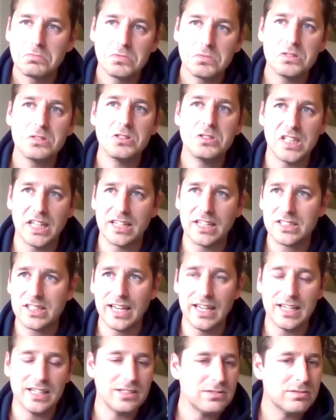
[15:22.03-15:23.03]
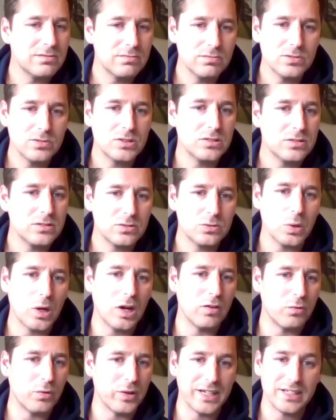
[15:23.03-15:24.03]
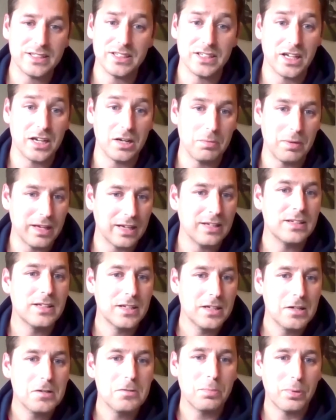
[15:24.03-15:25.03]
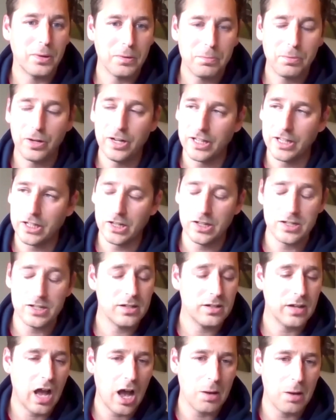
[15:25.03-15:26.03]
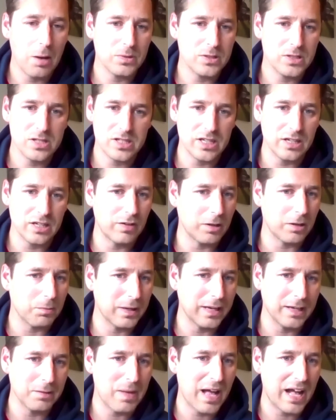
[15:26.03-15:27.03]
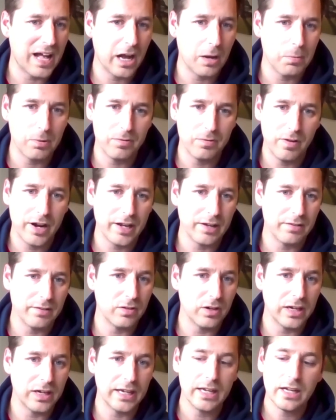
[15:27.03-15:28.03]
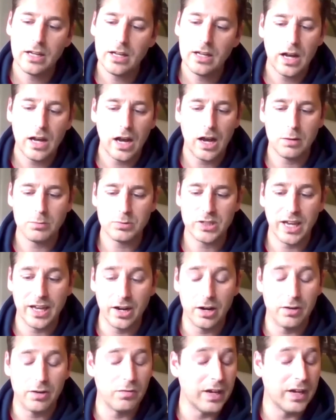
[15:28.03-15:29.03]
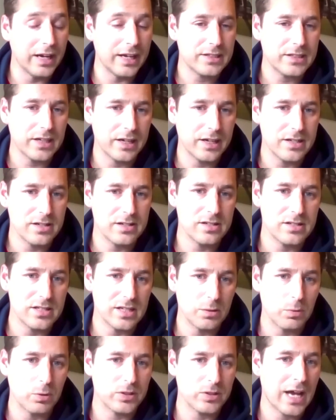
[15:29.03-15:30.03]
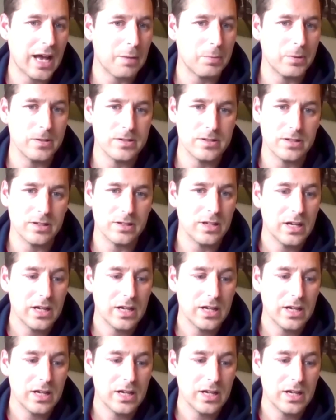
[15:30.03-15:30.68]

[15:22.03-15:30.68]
6, 8, 12 weeks are going to be pretty good to see rugby league back up and running fully. Really excited to see what happens, and